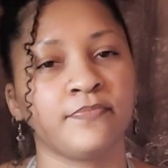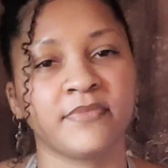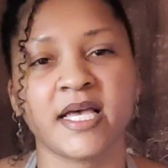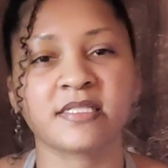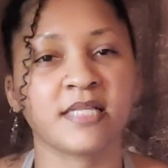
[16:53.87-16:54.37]

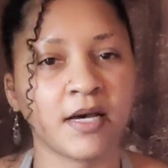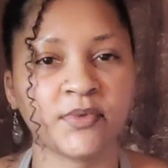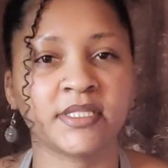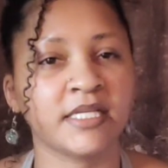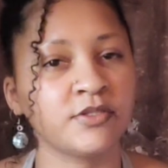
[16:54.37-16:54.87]
that's not
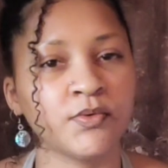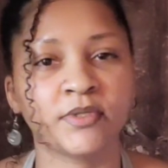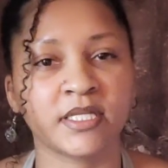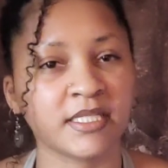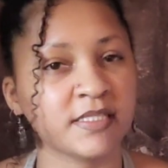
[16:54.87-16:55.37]
what they
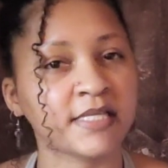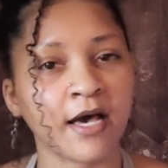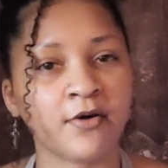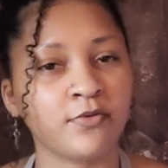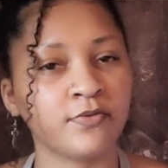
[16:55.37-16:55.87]
doing in the
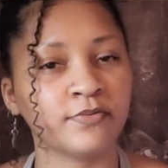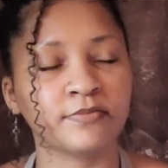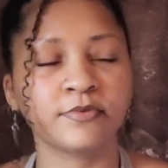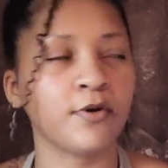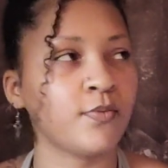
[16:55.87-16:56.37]
South.
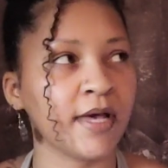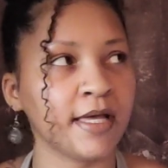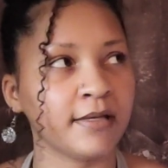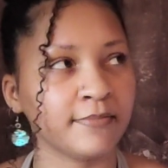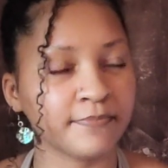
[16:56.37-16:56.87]
No
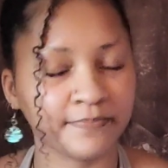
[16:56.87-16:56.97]
way.